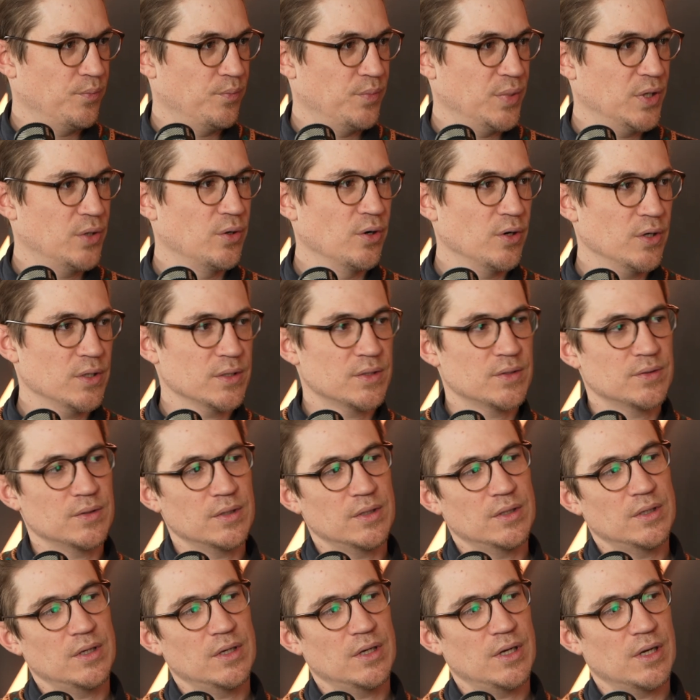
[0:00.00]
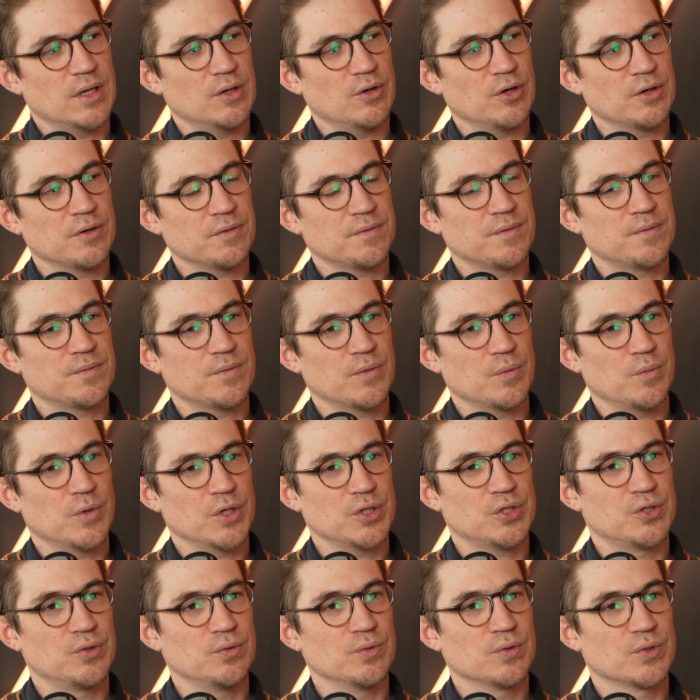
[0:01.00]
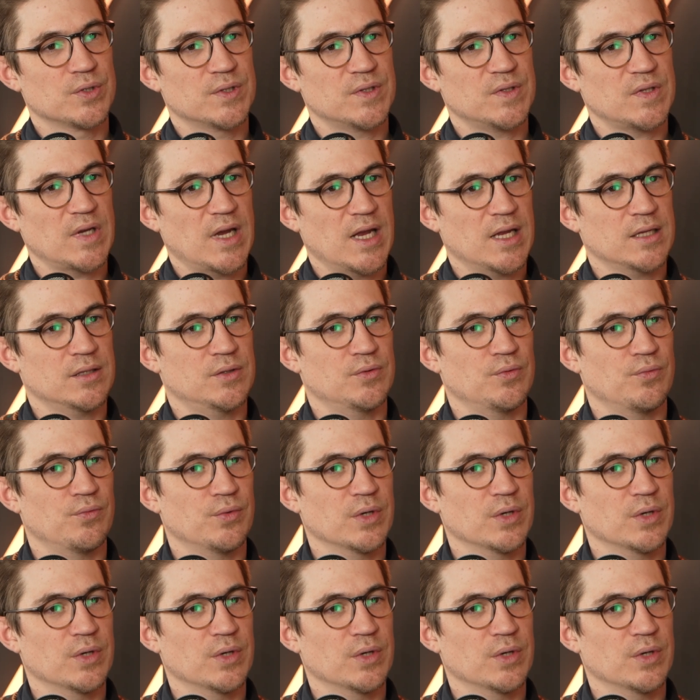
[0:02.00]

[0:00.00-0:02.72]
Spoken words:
because a lot of what you said